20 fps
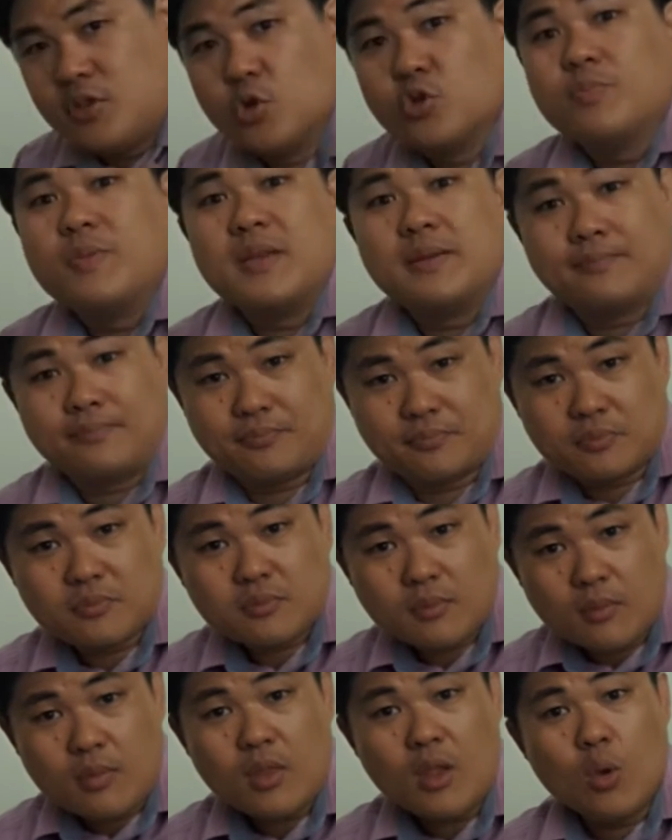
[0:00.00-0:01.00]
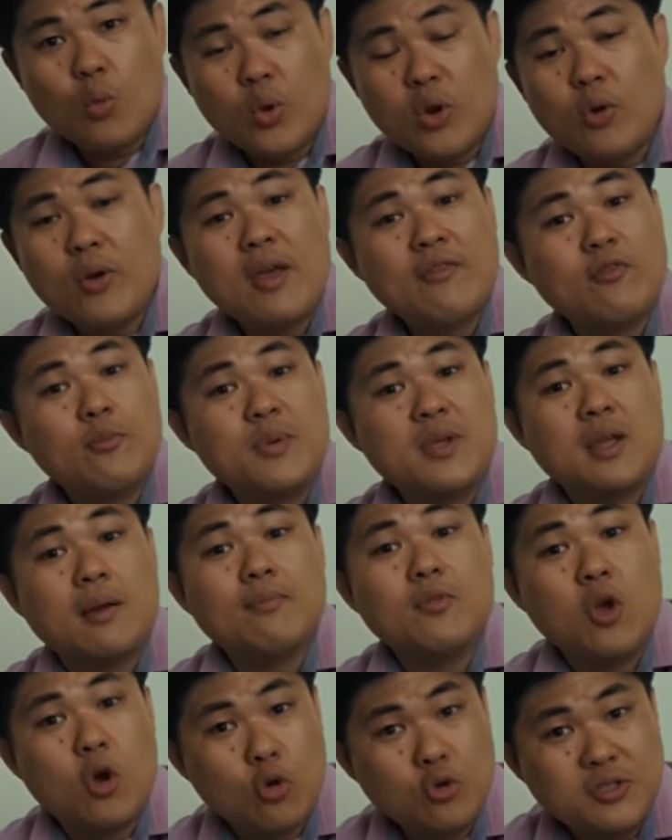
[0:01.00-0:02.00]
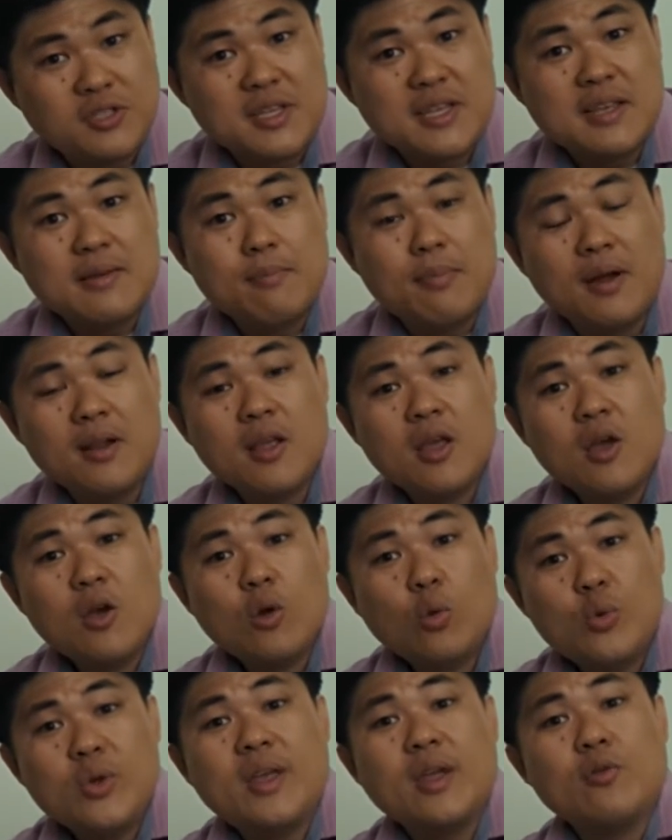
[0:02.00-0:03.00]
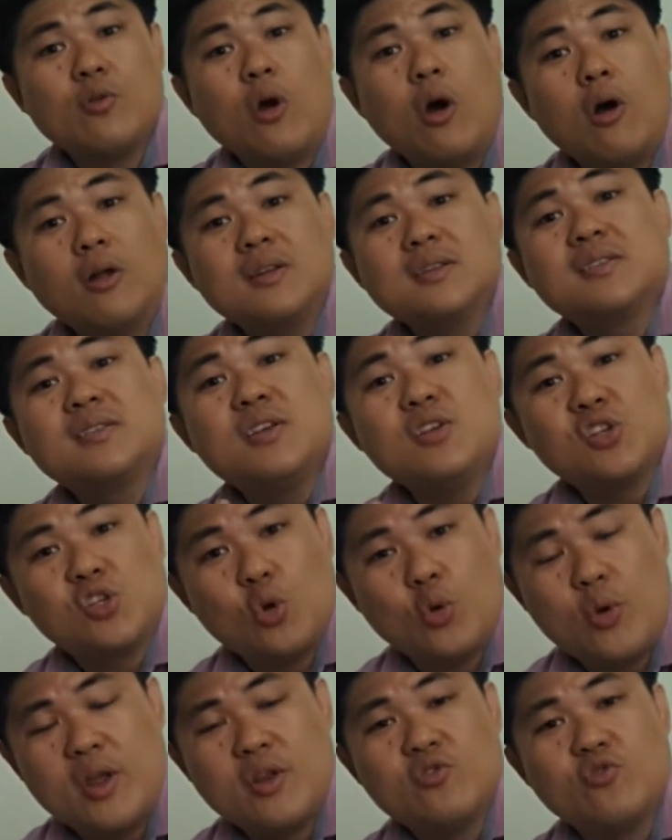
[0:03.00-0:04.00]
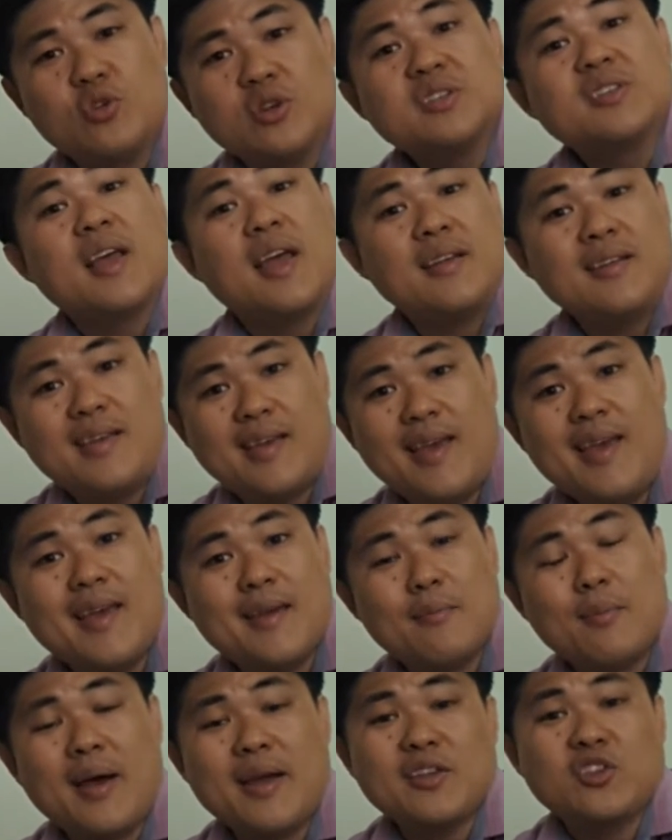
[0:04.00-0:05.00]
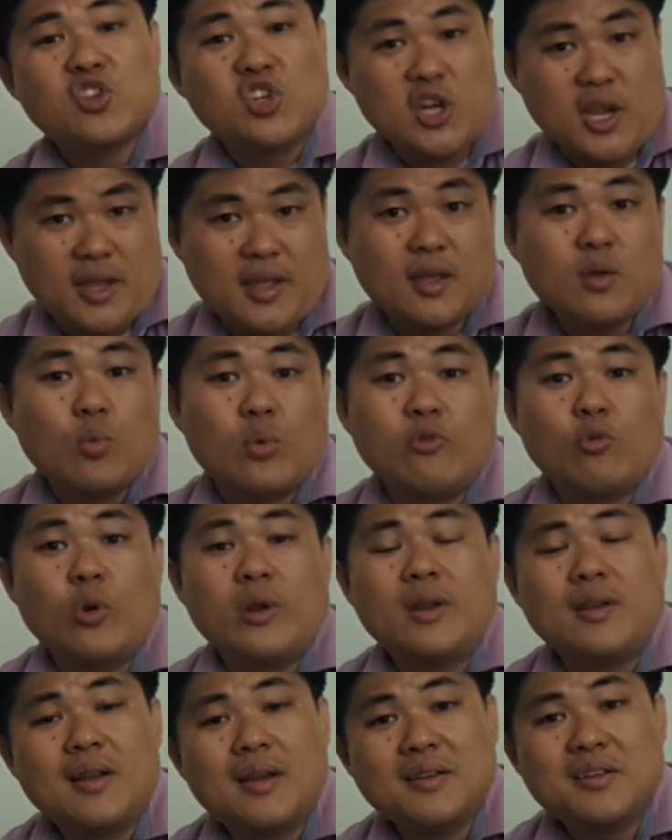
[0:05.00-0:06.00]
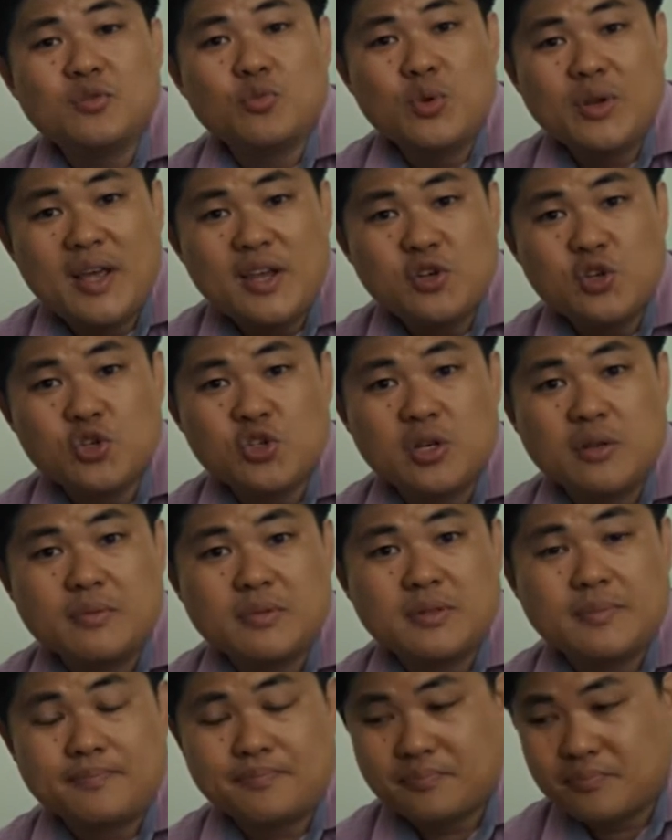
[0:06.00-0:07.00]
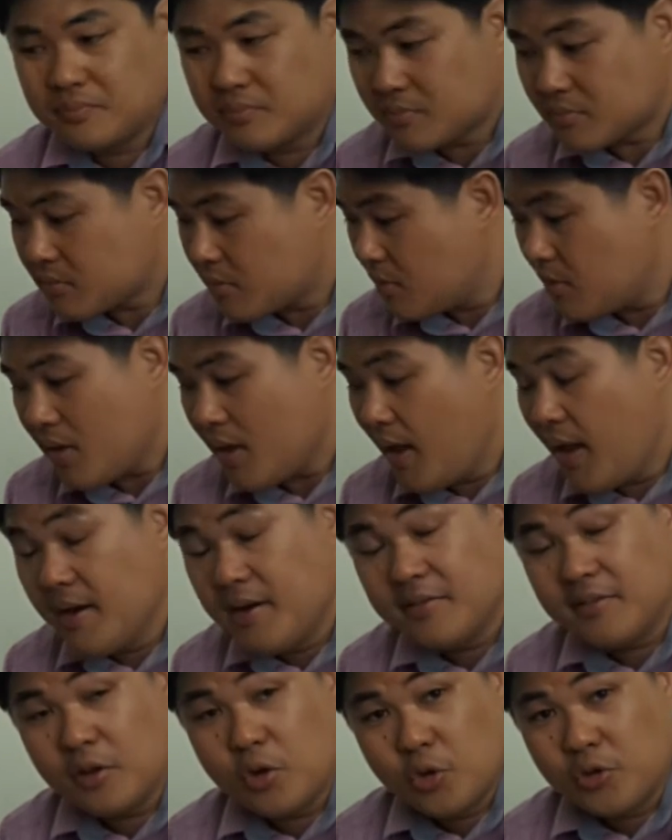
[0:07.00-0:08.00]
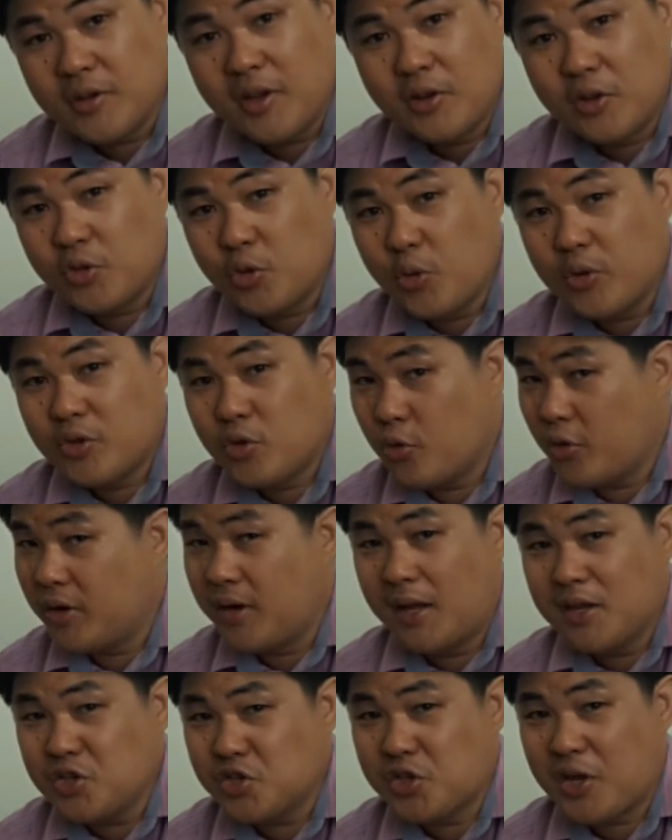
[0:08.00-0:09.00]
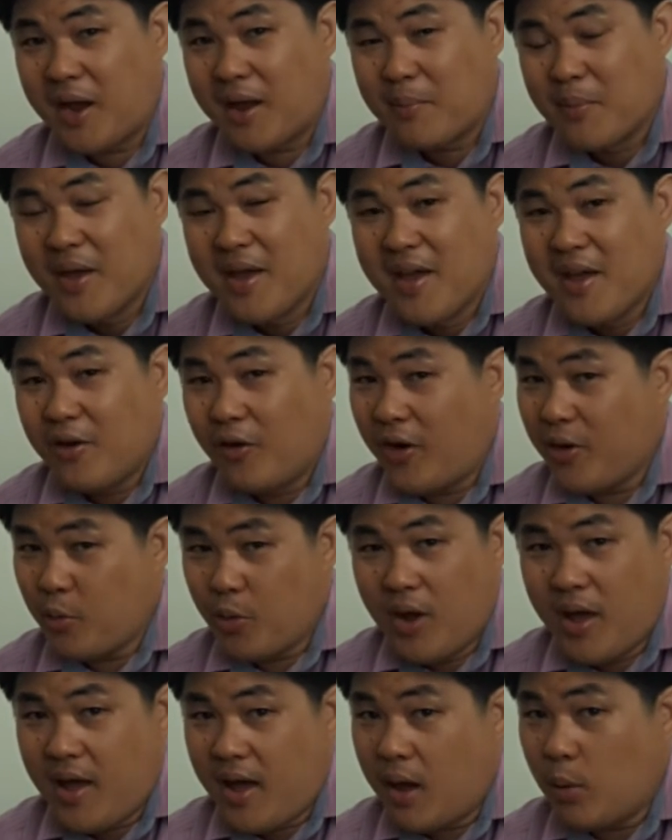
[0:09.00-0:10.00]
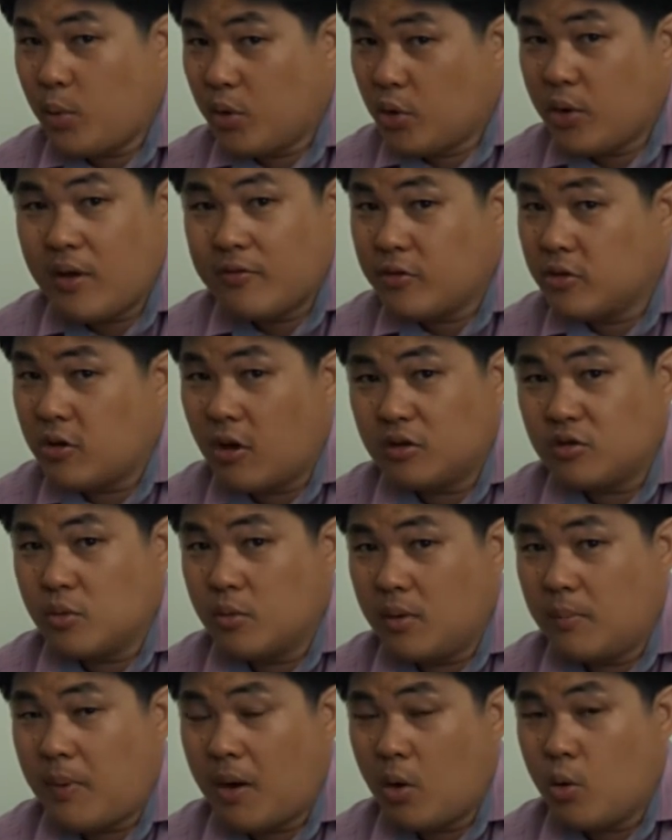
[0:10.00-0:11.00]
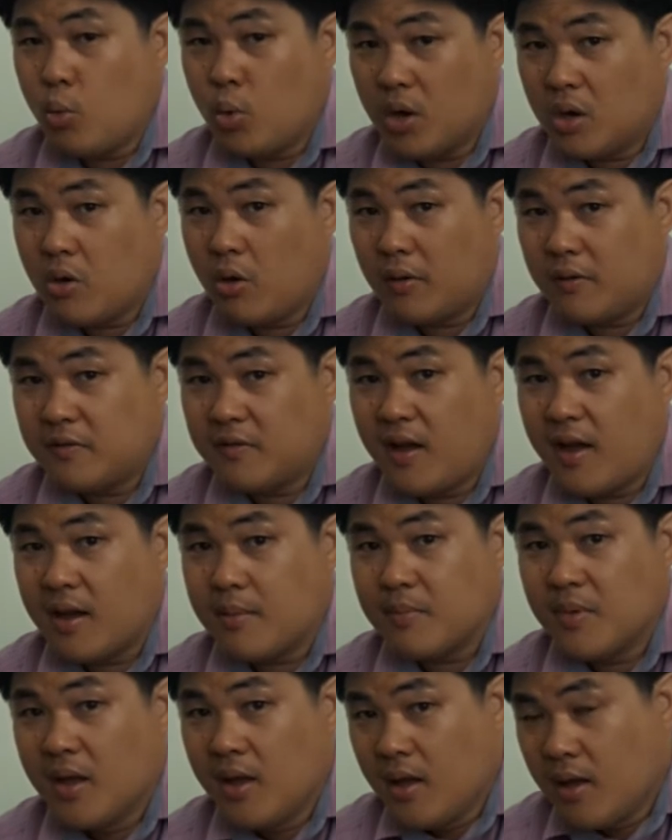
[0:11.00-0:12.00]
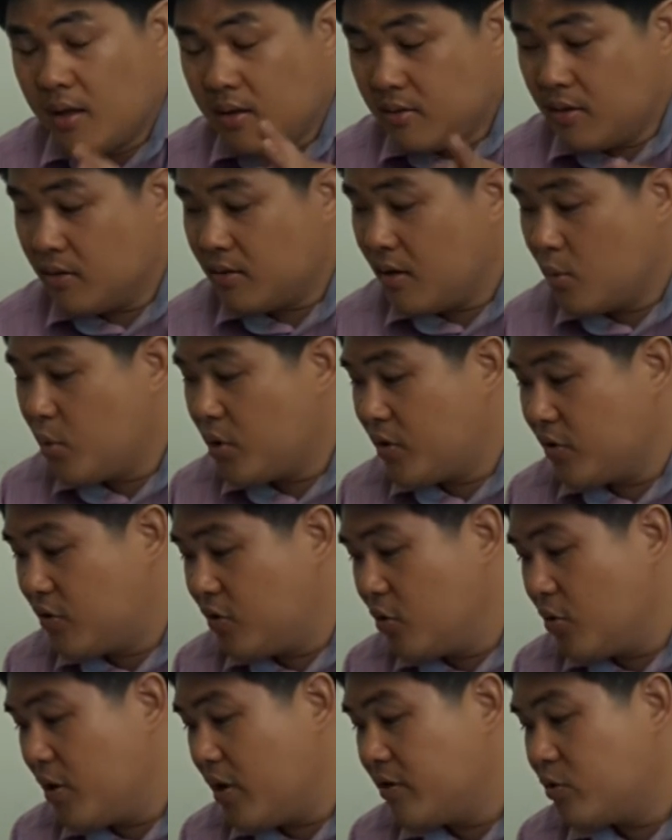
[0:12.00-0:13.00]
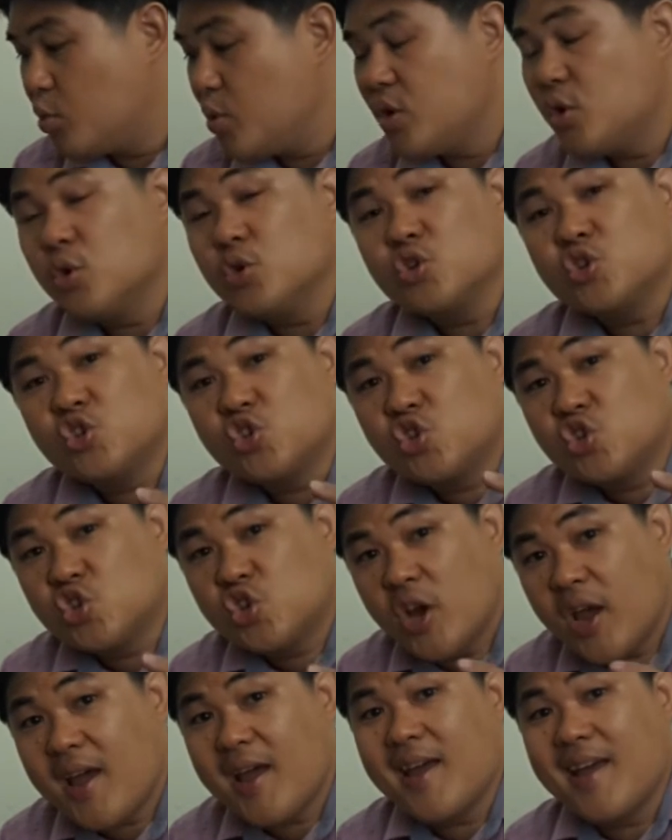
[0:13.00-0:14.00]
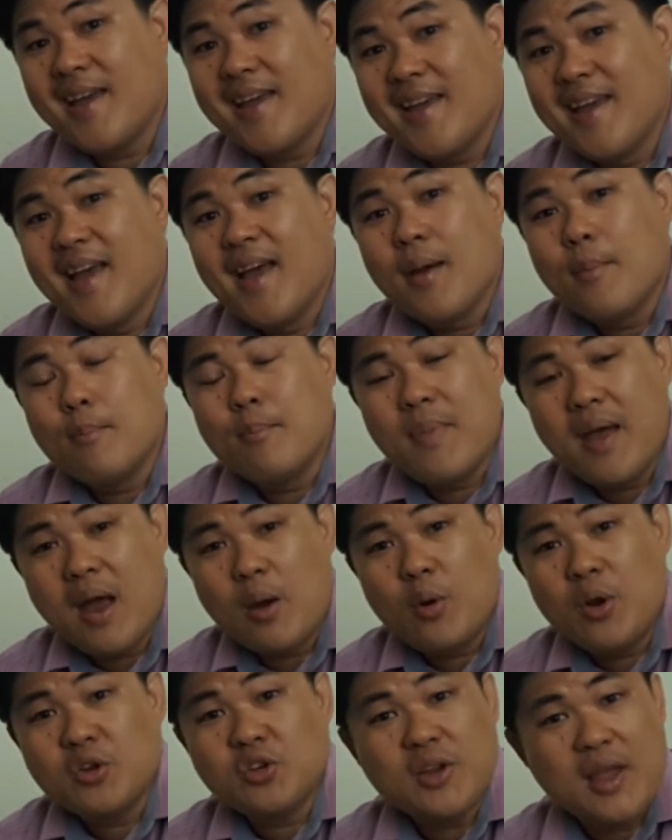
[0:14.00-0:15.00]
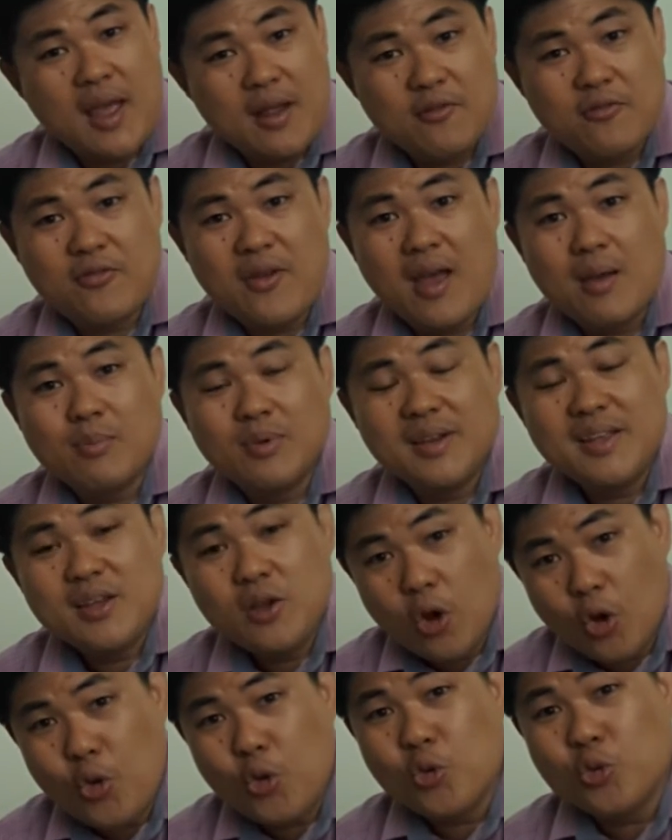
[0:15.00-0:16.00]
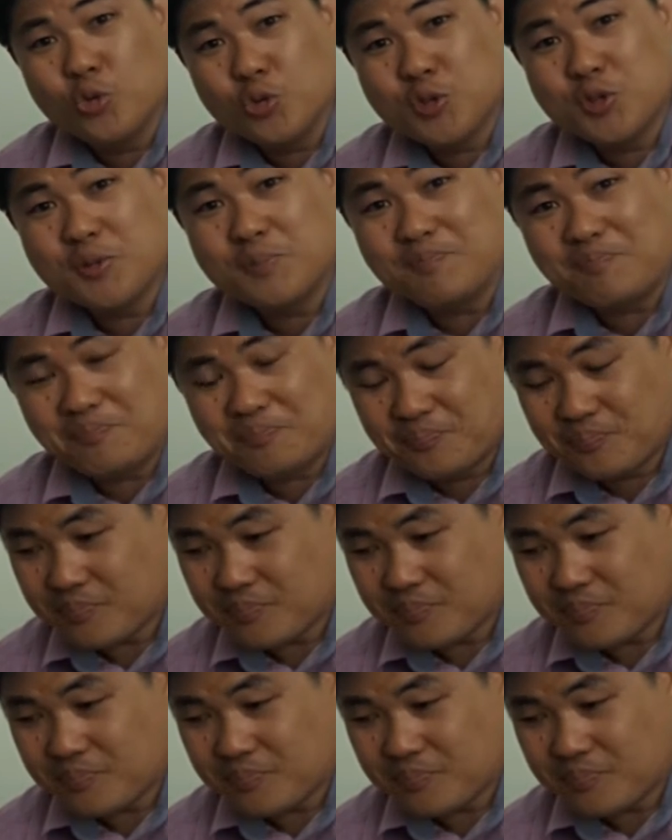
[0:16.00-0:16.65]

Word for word: excuse me we don't have to become nosy but we can honestly show interest and care by checking with one another's relationships and it's a good thing to do it during lunchtime right? And we don't have to talk to, about work all the time. The thing we could do is we could share marriage and family goals.